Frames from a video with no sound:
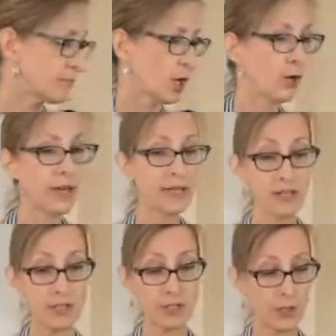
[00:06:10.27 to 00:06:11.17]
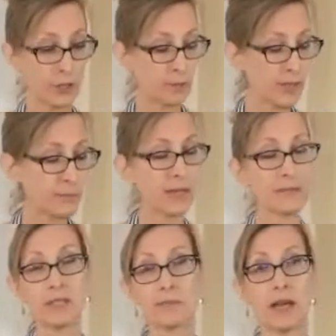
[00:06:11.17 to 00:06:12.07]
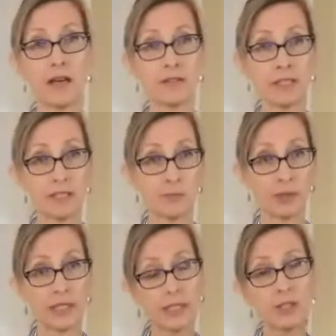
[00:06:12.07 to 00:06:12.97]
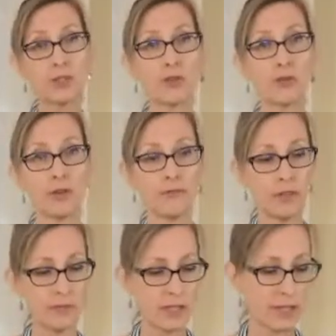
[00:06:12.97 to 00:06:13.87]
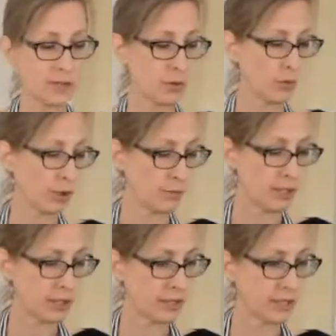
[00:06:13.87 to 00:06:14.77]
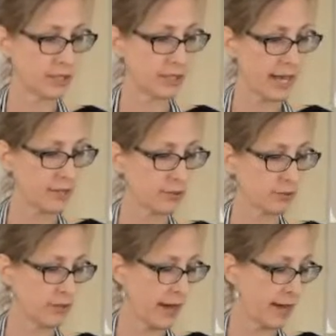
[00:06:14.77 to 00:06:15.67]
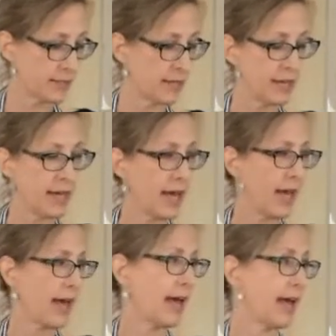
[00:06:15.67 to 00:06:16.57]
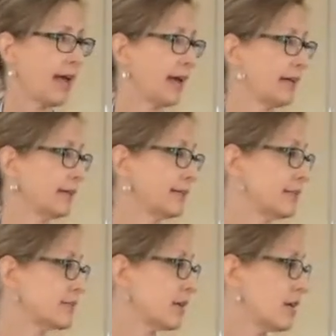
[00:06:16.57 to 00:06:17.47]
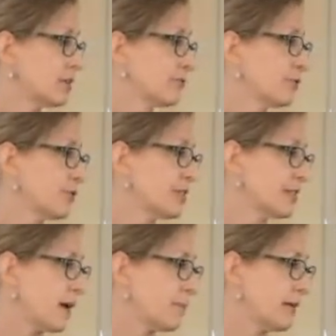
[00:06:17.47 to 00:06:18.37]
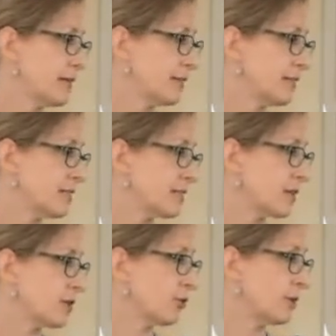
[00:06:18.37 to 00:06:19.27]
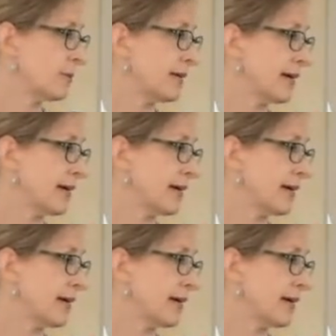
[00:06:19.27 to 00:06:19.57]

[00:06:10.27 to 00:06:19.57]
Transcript: Okay, I just heard a beep. That means my oven is preheated to 350. That's what we're going to be cooking this casserole at. And the first step in this green bean